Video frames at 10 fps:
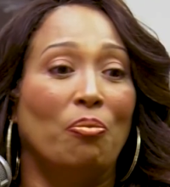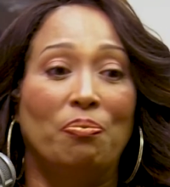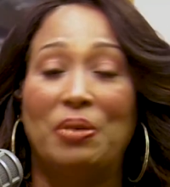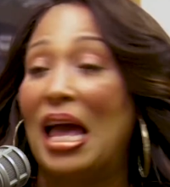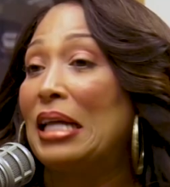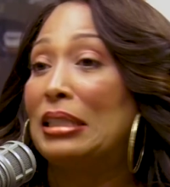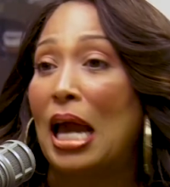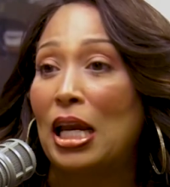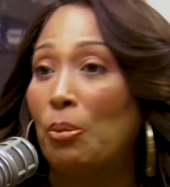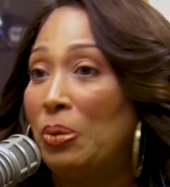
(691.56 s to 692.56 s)
Black
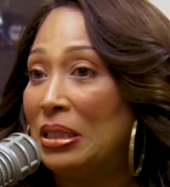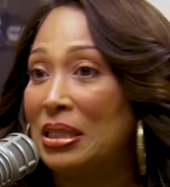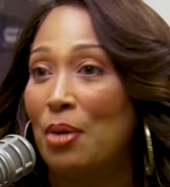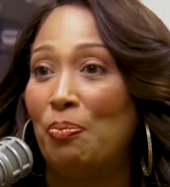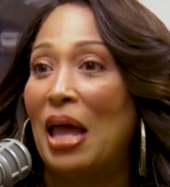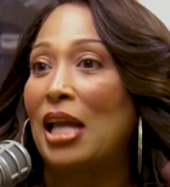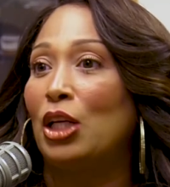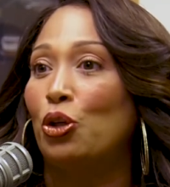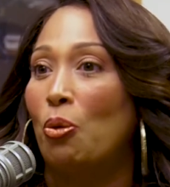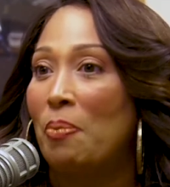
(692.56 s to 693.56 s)
China puts up like
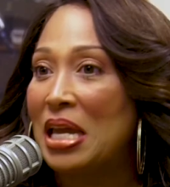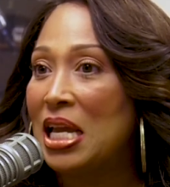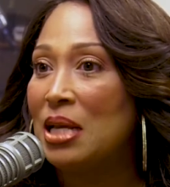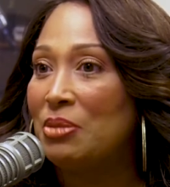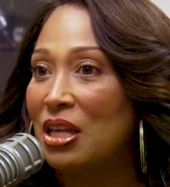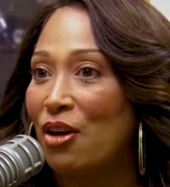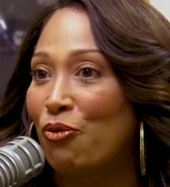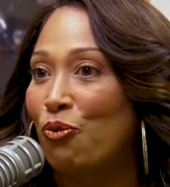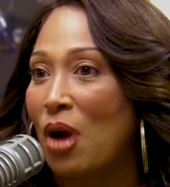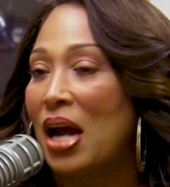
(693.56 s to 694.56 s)
little memes
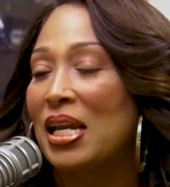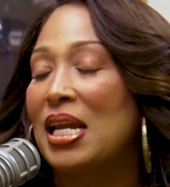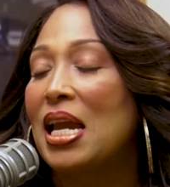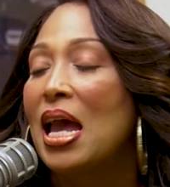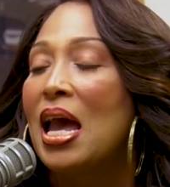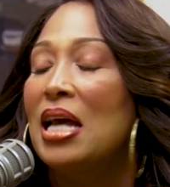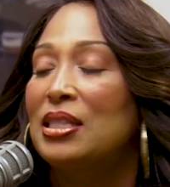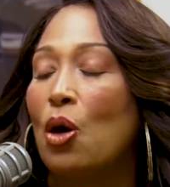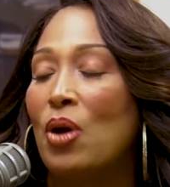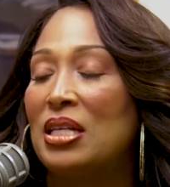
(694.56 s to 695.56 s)
of Ronnie.
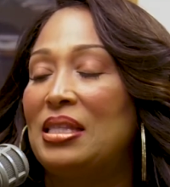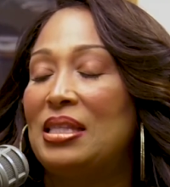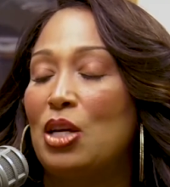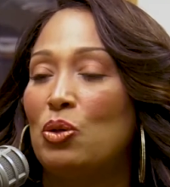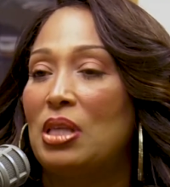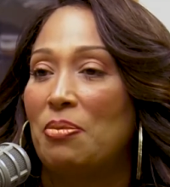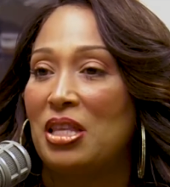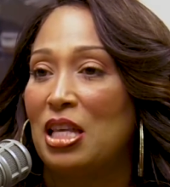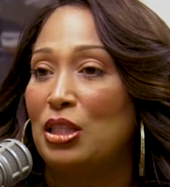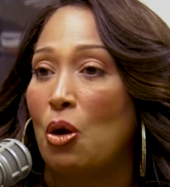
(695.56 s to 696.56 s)
So it's still something
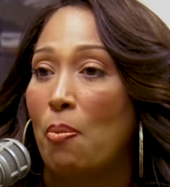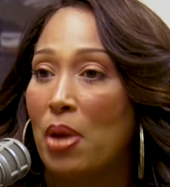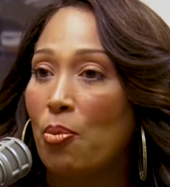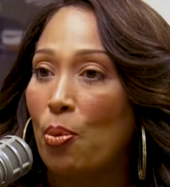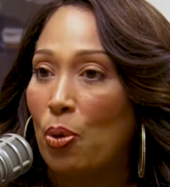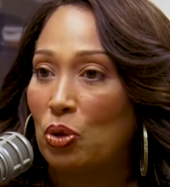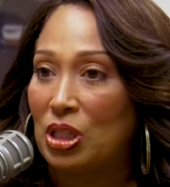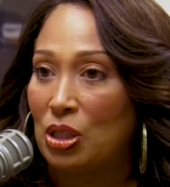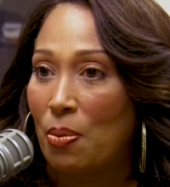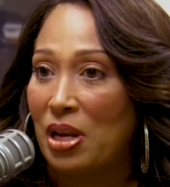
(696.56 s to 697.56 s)
that's so memorable to
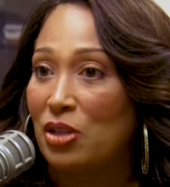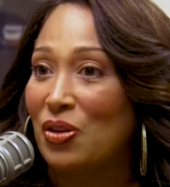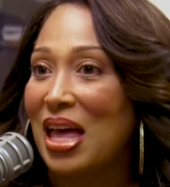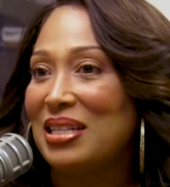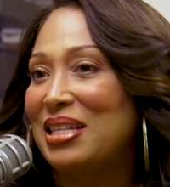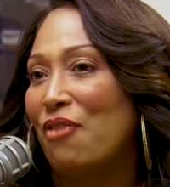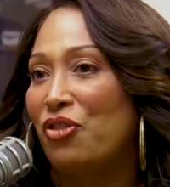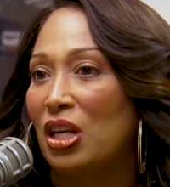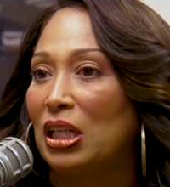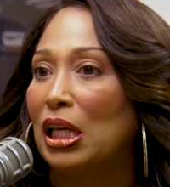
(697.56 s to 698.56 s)
so many. So that's
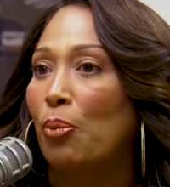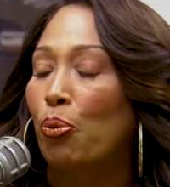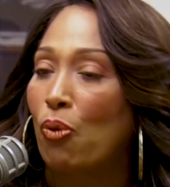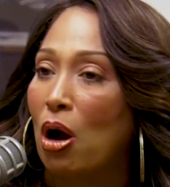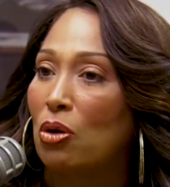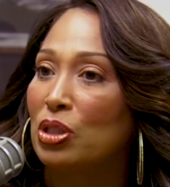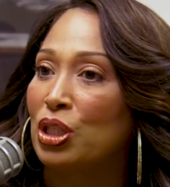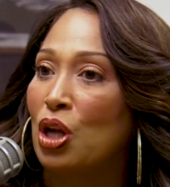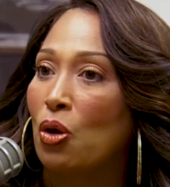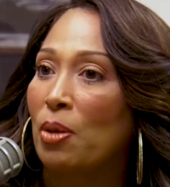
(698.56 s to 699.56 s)
definitely a pro, to
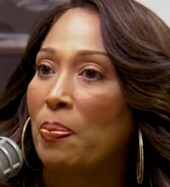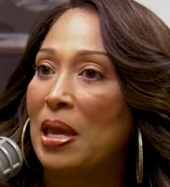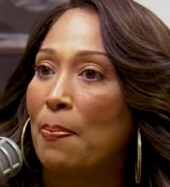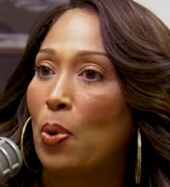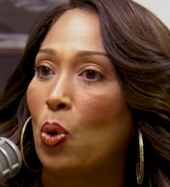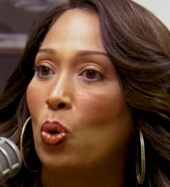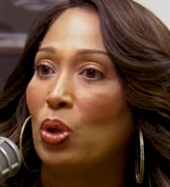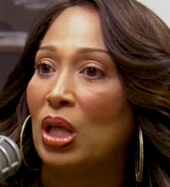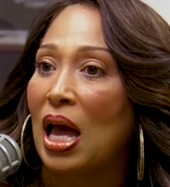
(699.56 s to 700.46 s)
know that people